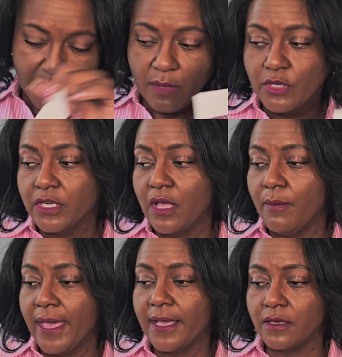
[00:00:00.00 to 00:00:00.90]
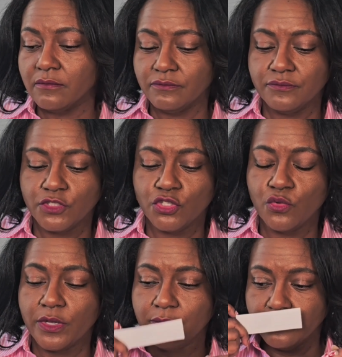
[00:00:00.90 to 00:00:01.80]
going to come back
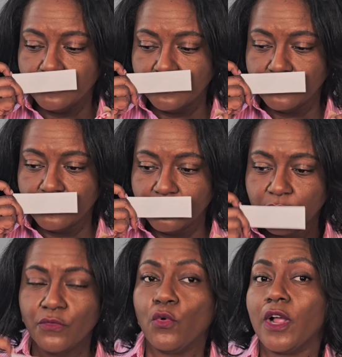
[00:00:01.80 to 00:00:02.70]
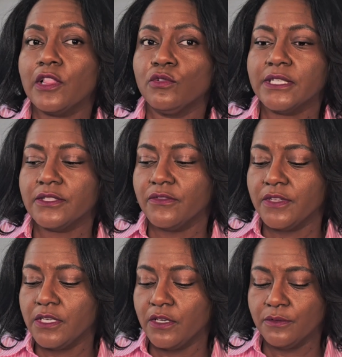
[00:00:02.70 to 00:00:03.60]
to it before I close out the
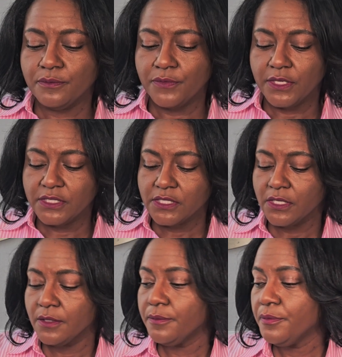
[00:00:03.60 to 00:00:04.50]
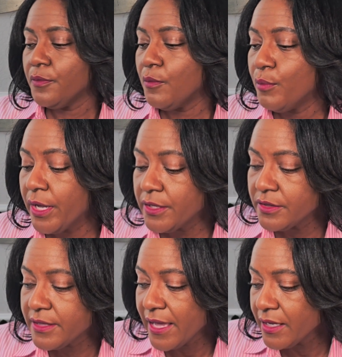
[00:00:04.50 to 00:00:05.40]
video and see.
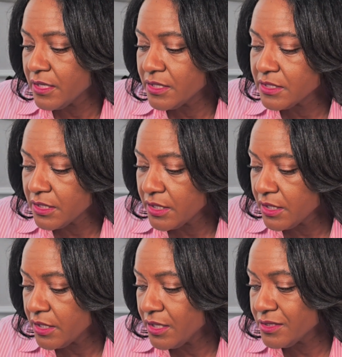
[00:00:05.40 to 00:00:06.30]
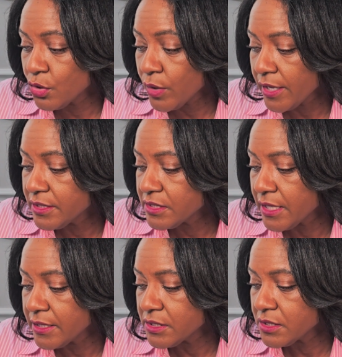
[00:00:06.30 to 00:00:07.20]
But it's okay. It's
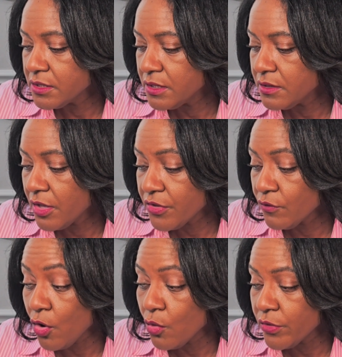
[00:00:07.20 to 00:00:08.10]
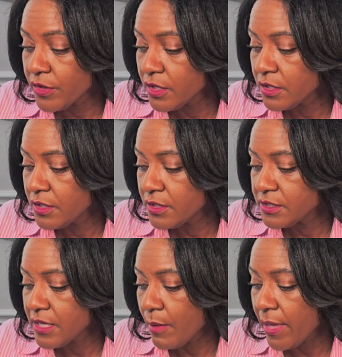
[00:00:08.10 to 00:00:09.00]
nice. Nothing wrong with it.
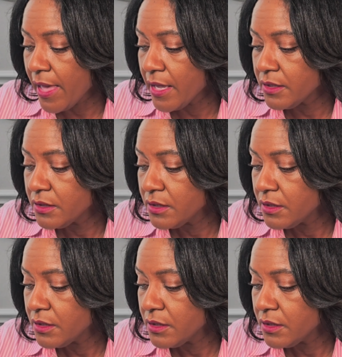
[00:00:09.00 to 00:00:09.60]
It's not bad.